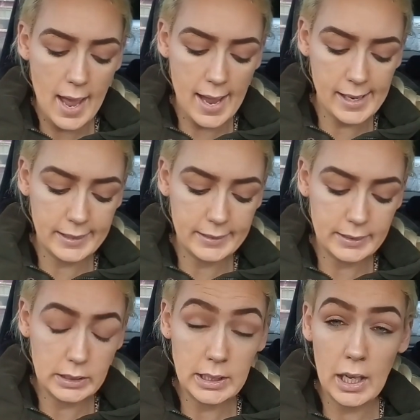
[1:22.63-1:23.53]

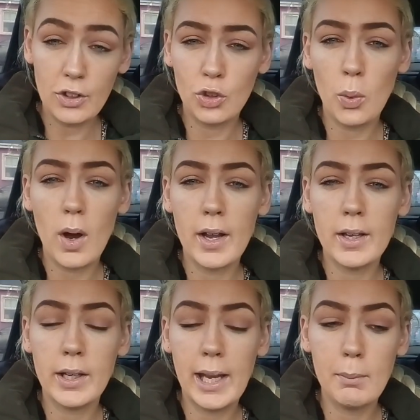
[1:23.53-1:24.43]
and yeah, so
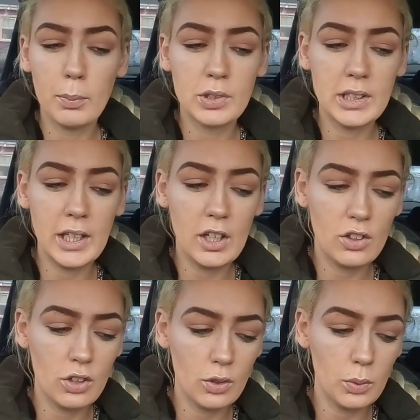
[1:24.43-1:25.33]
I came up today
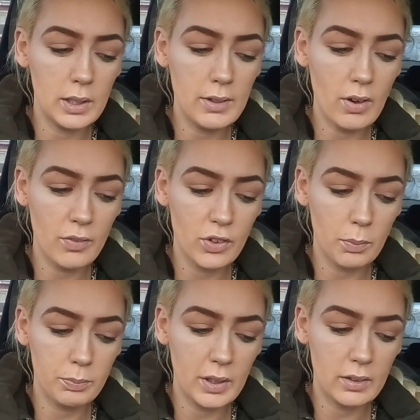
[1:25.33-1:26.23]
to leave off
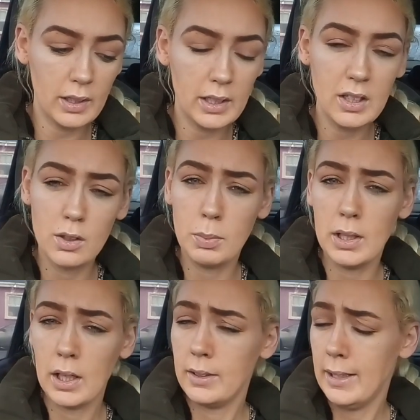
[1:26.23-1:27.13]
something that needs to be
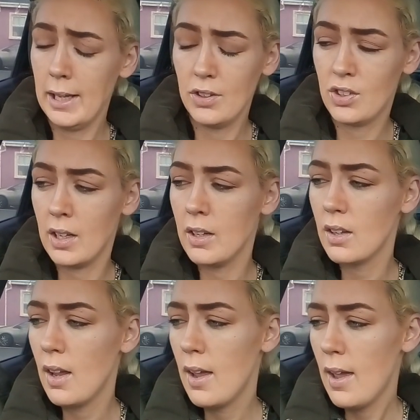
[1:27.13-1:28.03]
like tested,
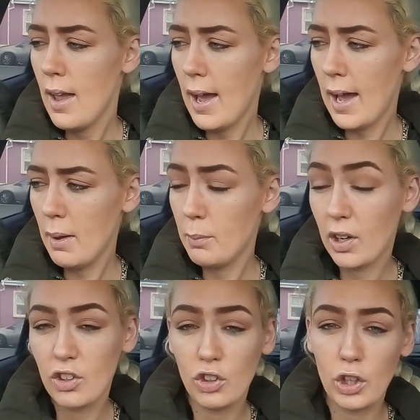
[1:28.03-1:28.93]
but
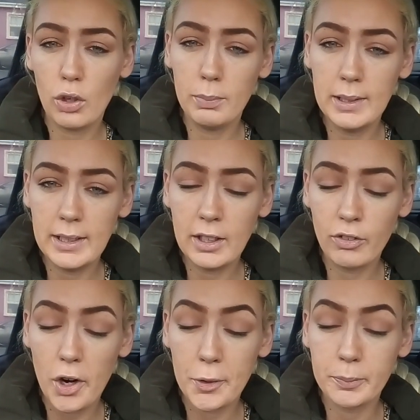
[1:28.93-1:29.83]
I done it completely
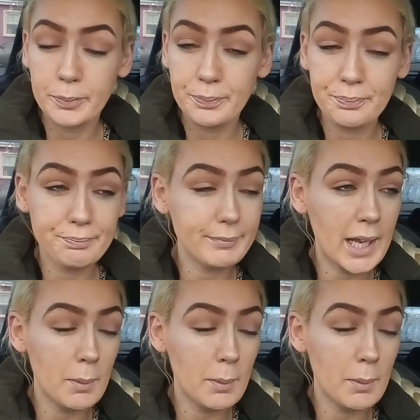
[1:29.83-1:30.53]
wrong, and